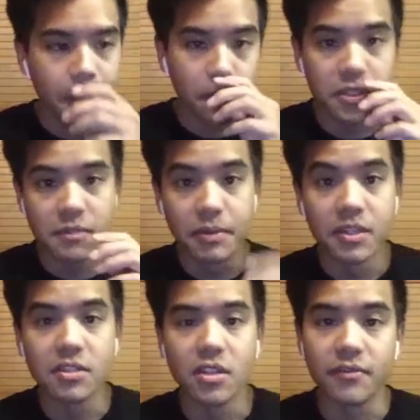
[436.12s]
which is
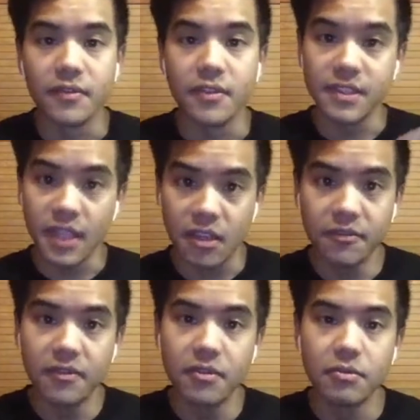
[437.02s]
based off of the
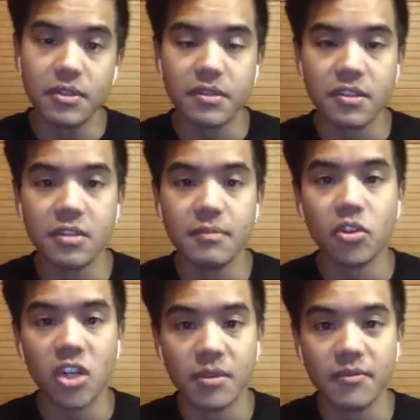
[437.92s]
SAFE, which is a simple
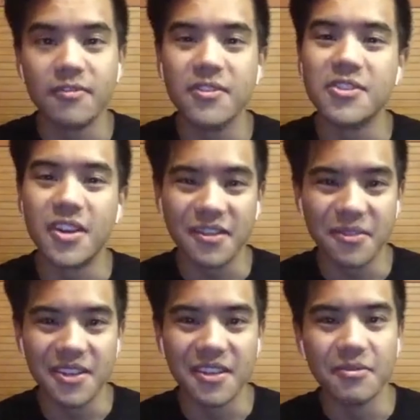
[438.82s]
agreement for future
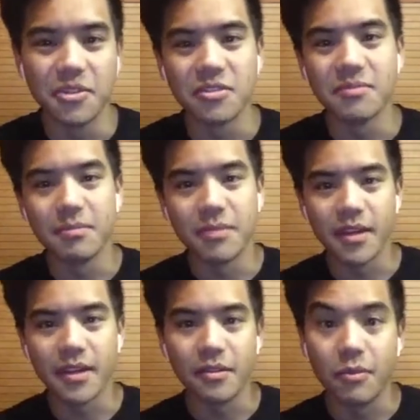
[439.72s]
equity, which was made
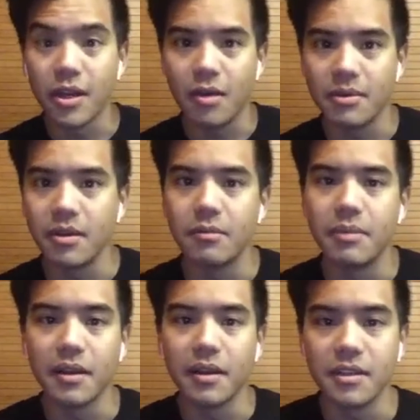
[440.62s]
by Y Combinator
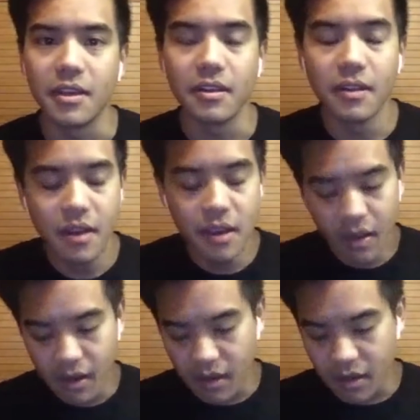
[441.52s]
back in the day.
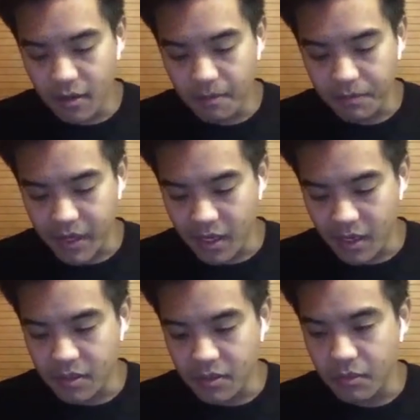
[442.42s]
Um,
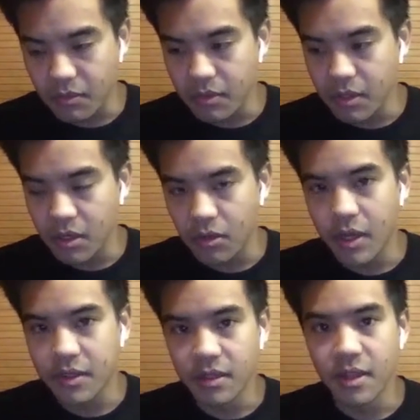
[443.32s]
and you know, I
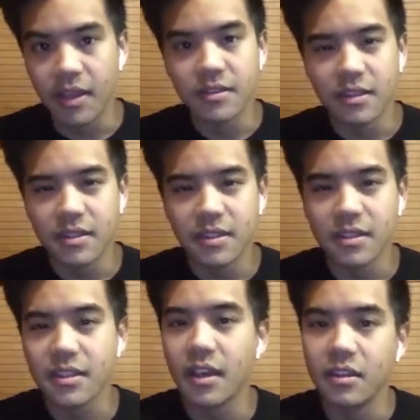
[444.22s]
think the SEC has
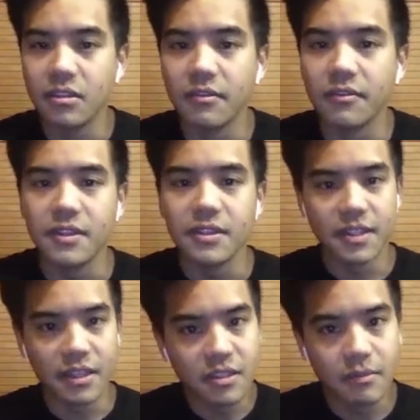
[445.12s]
kind of
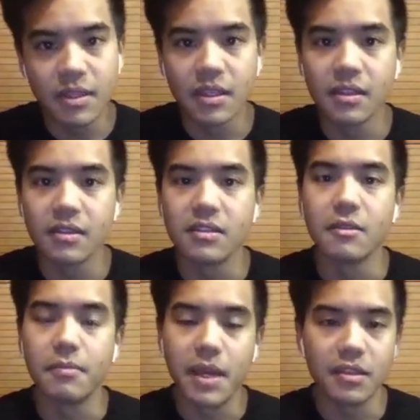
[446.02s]
said some things in the
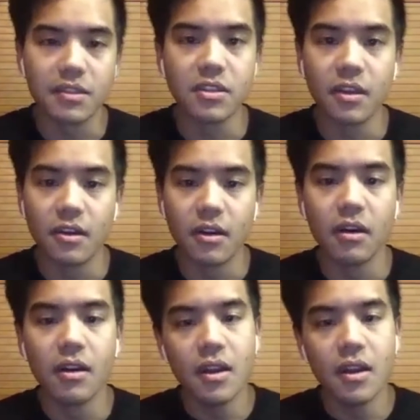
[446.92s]
past year,